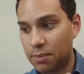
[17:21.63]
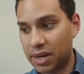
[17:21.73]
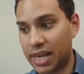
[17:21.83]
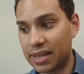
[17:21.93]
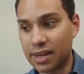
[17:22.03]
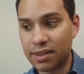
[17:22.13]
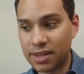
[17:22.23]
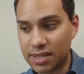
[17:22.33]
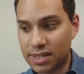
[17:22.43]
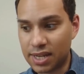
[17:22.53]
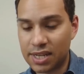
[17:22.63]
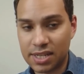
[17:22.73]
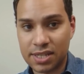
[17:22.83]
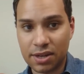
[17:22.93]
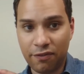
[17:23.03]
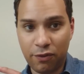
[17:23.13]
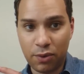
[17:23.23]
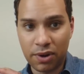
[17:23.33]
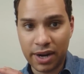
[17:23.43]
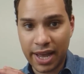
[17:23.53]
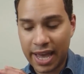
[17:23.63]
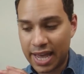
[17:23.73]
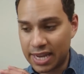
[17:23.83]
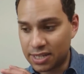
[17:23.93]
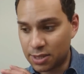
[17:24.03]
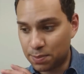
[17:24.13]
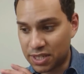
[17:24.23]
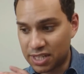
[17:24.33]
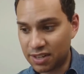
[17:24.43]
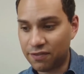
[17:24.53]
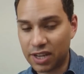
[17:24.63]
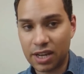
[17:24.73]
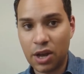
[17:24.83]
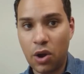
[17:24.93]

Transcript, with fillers: But again, this is for a specific